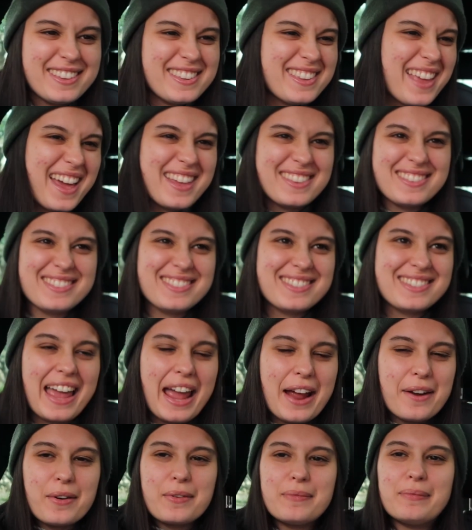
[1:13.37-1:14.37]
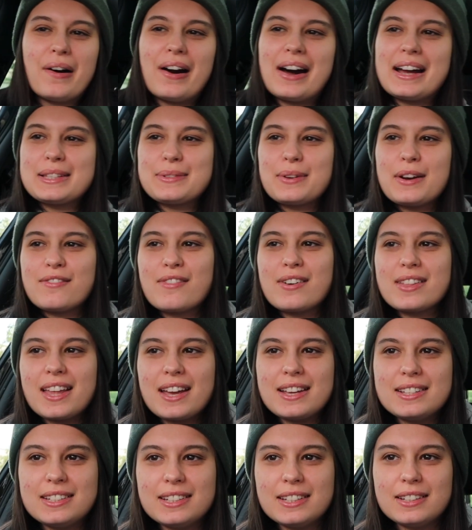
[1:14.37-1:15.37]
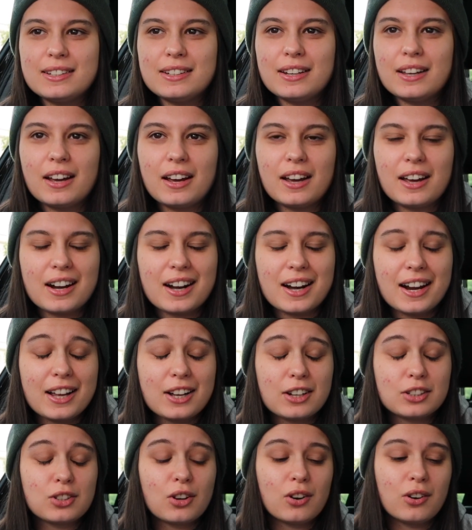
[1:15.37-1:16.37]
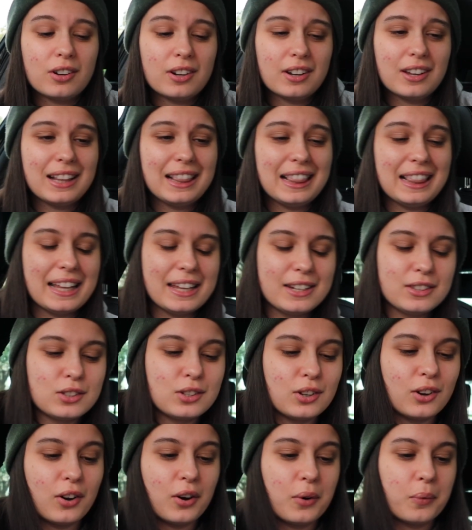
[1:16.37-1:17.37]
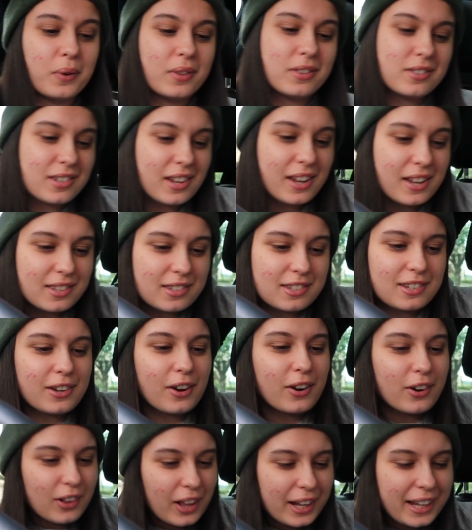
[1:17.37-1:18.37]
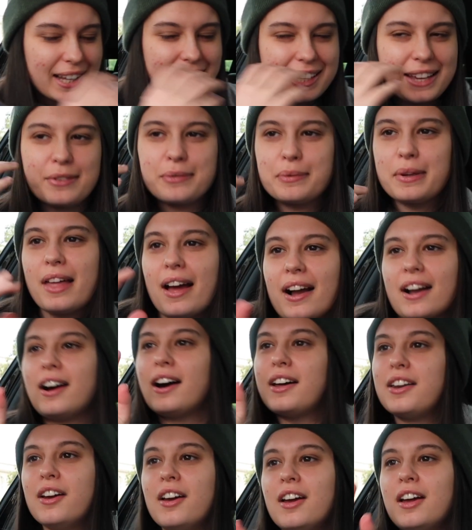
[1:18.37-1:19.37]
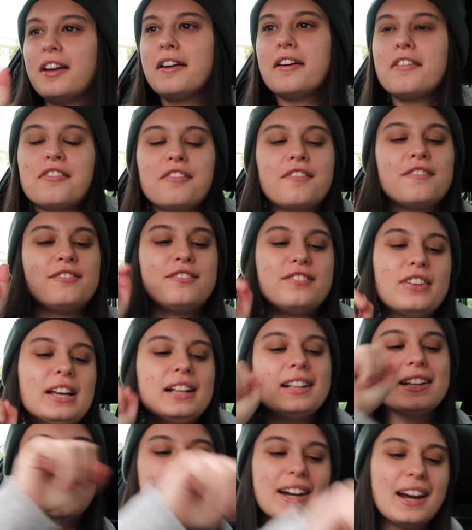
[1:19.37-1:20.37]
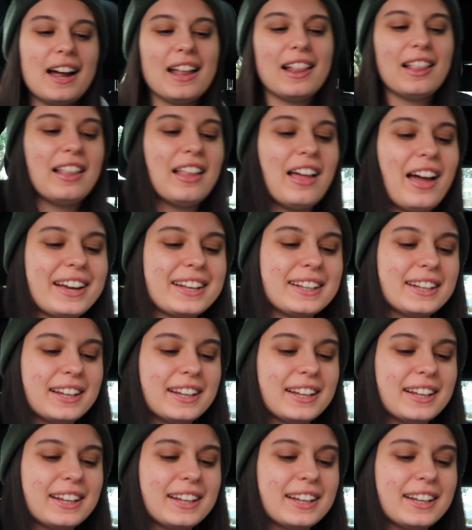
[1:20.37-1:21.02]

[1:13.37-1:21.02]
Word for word: Yes. It reminds me of when they did Reggaeton Lento with CNCO. Like, it gives me that kind of feeling, and I like